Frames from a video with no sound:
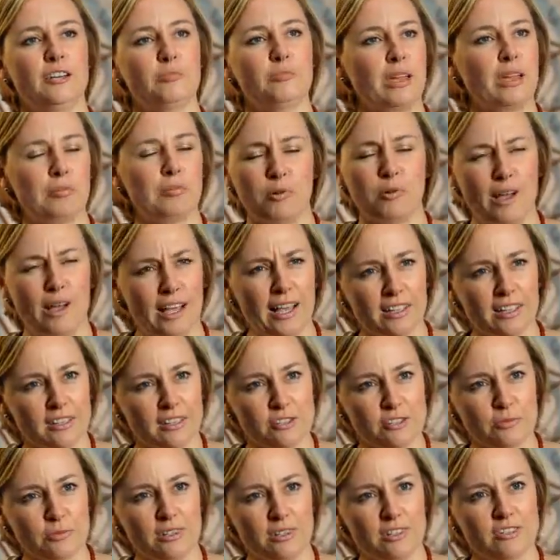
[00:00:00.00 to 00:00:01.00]
people aren't
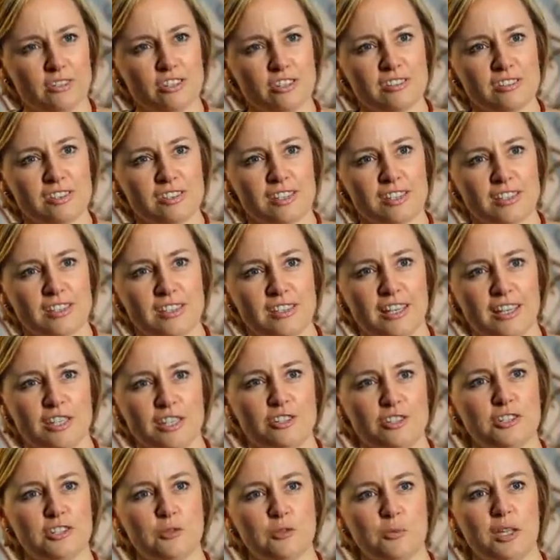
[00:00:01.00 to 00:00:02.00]
as religious as they
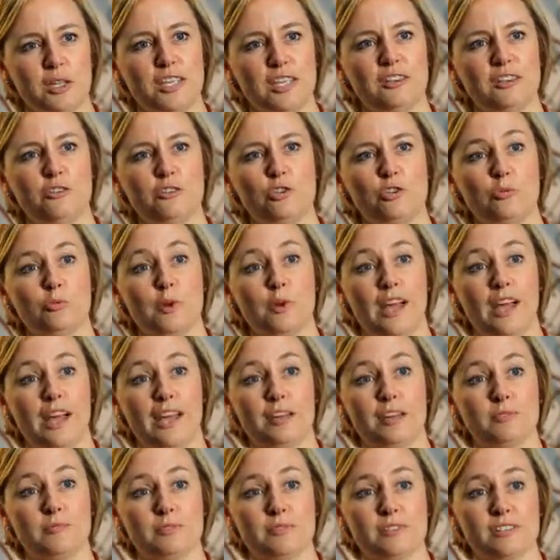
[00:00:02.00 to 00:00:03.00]
used to be, or
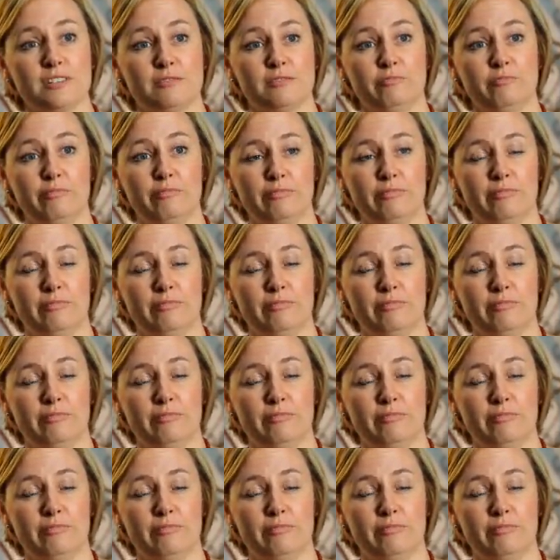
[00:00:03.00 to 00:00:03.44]
perhaps